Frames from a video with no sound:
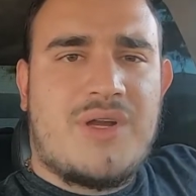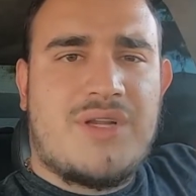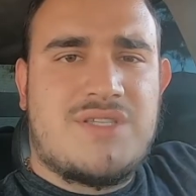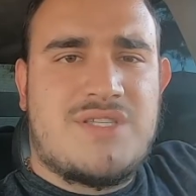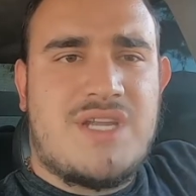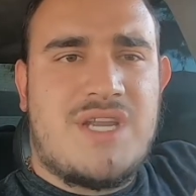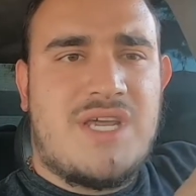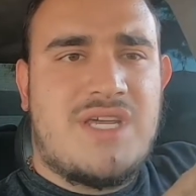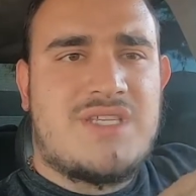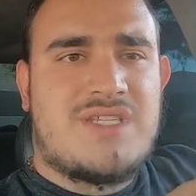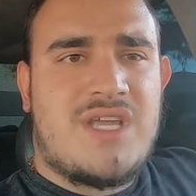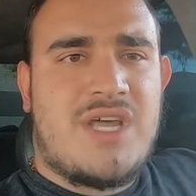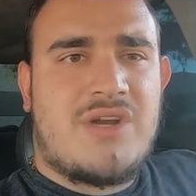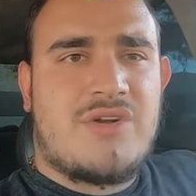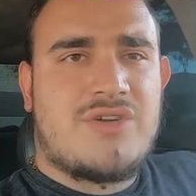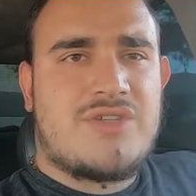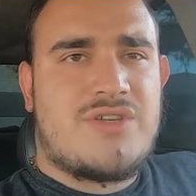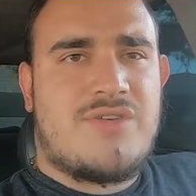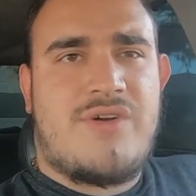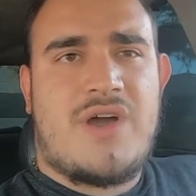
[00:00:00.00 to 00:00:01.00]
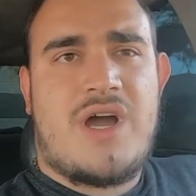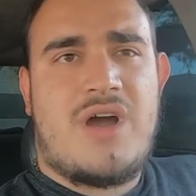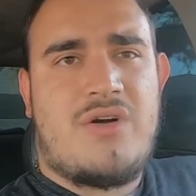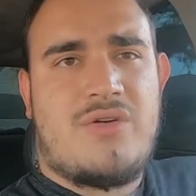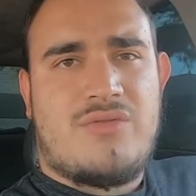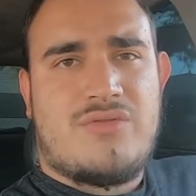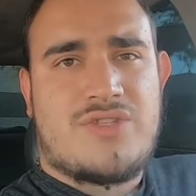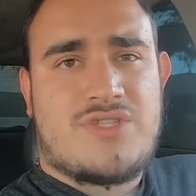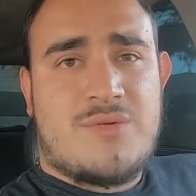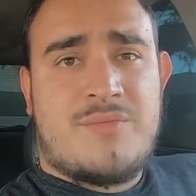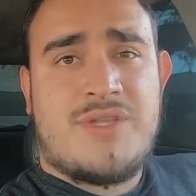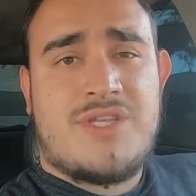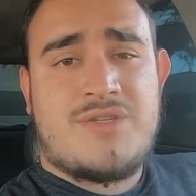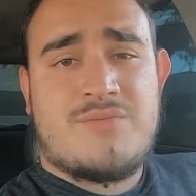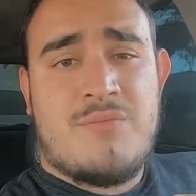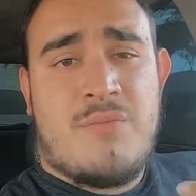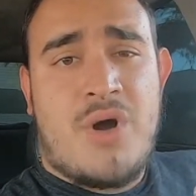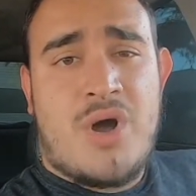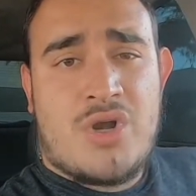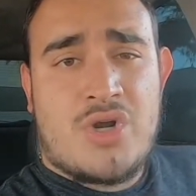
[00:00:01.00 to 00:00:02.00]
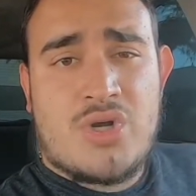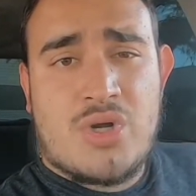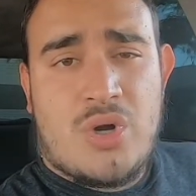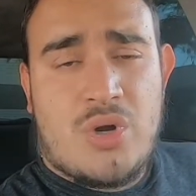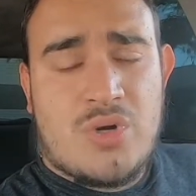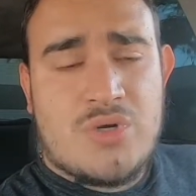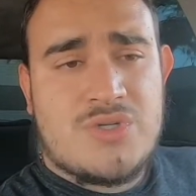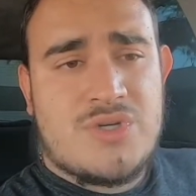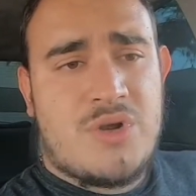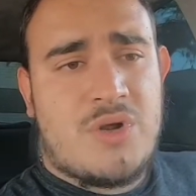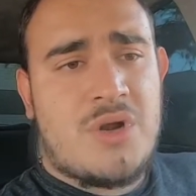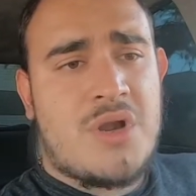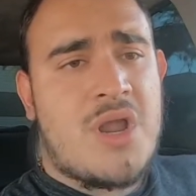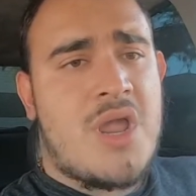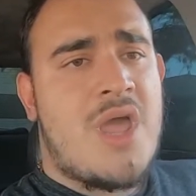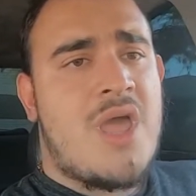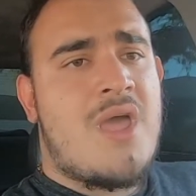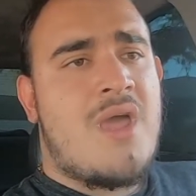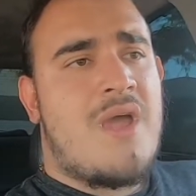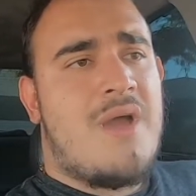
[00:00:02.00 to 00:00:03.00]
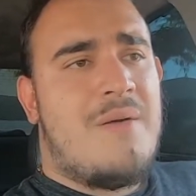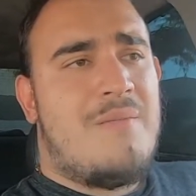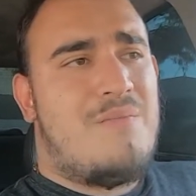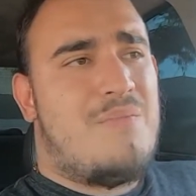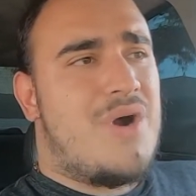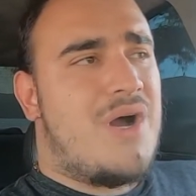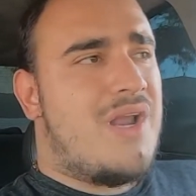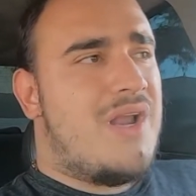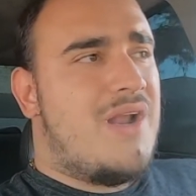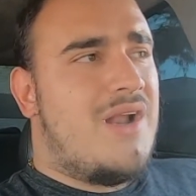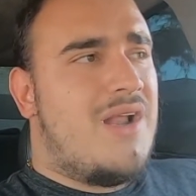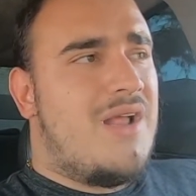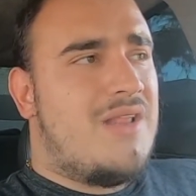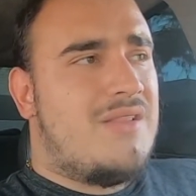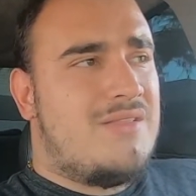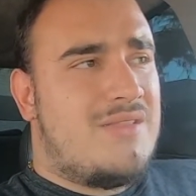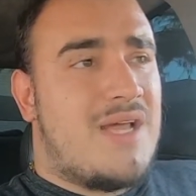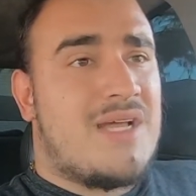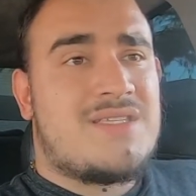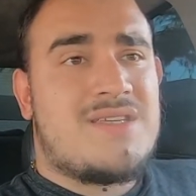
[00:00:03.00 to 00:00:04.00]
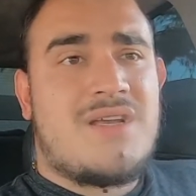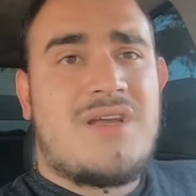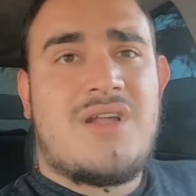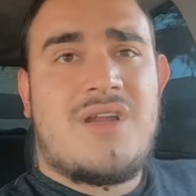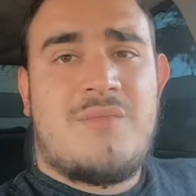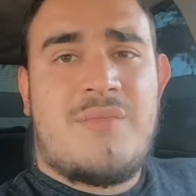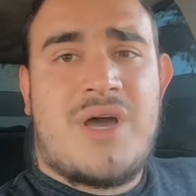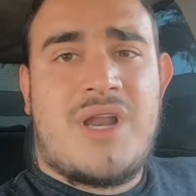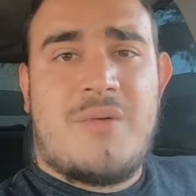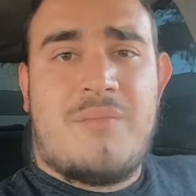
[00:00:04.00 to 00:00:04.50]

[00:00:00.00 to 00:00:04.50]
to today's standards of how some of these modern cars are, but that's a good amount of